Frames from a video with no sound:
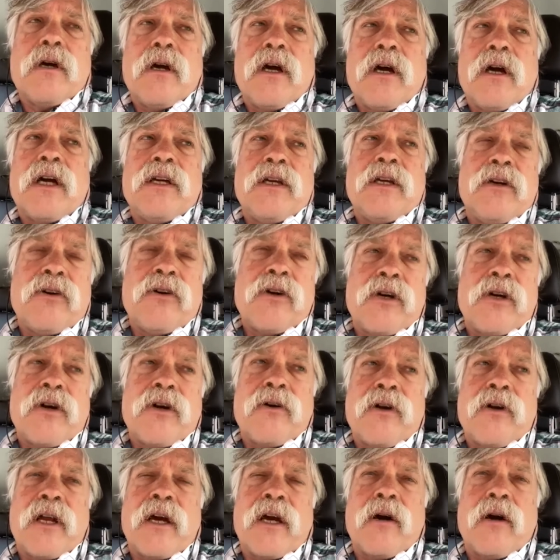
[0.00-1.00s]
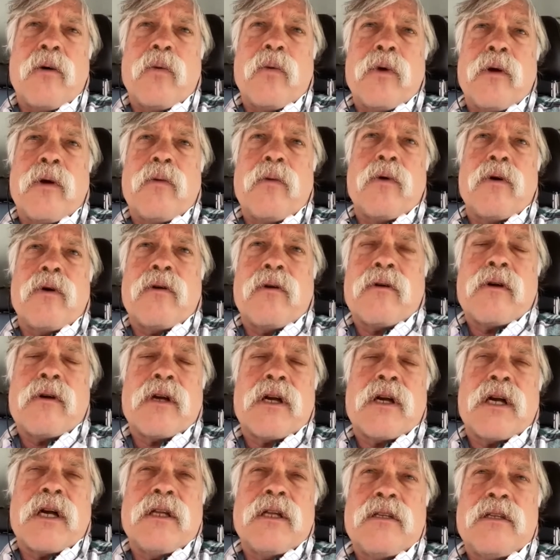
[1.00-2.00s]
a year ago now, we were
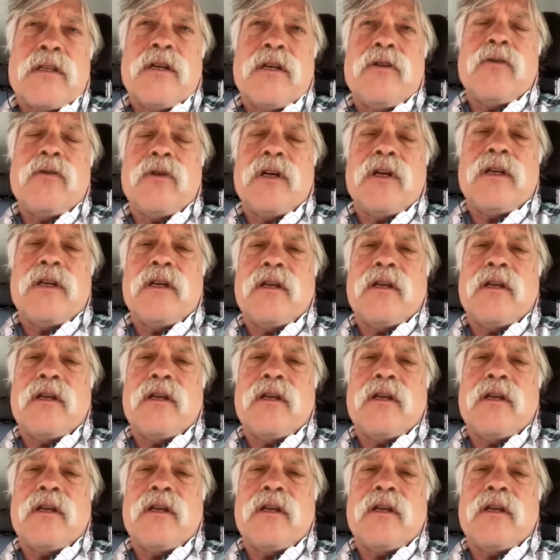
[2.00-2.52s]
continually